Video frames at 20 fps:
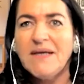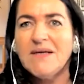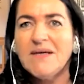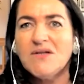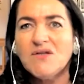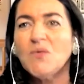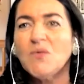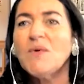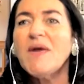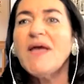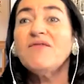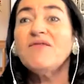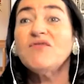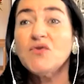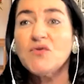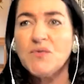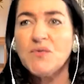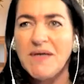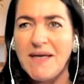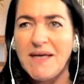So we have
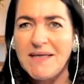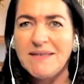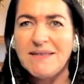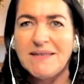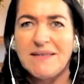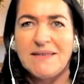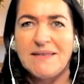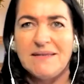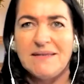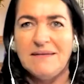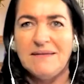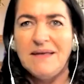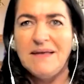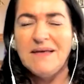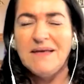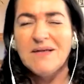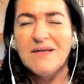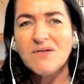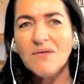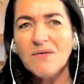to create it.
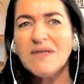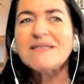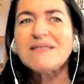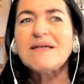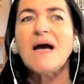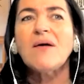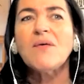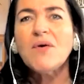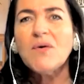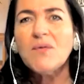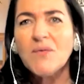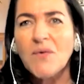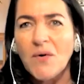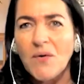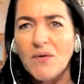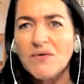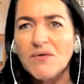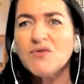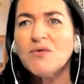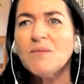So it's our
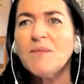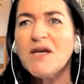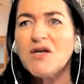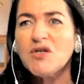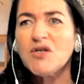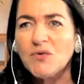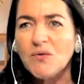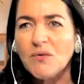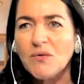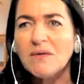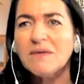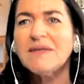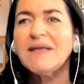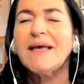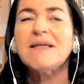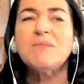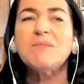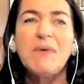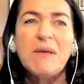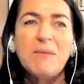role to make sure
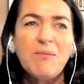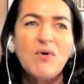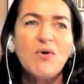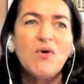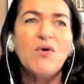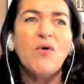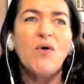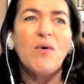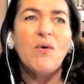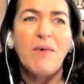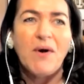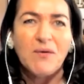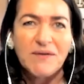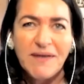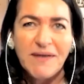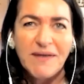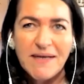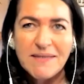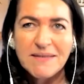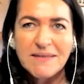that people know about
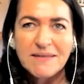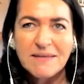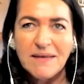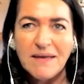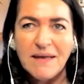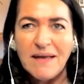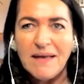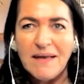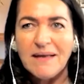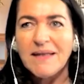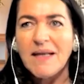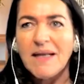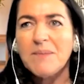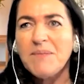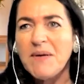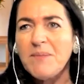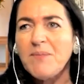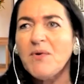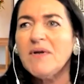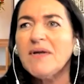us, that people